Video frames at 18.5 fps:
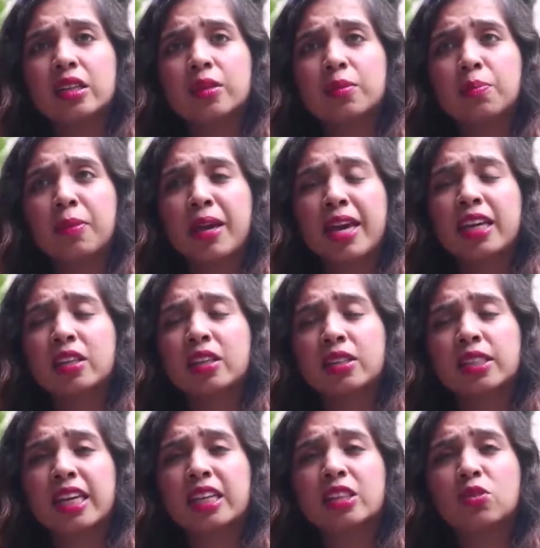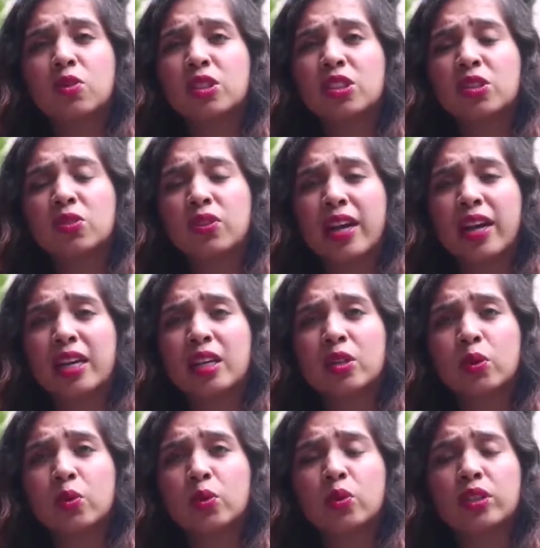make Salesforce a very
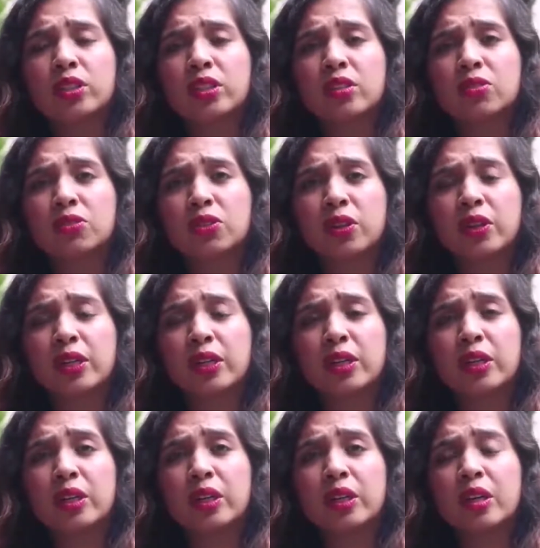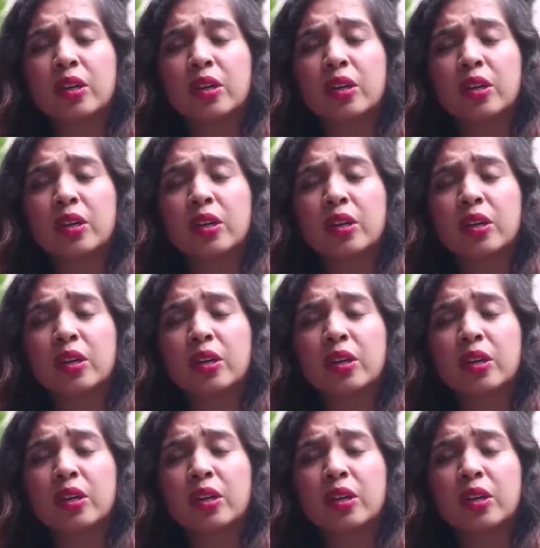lucrative career.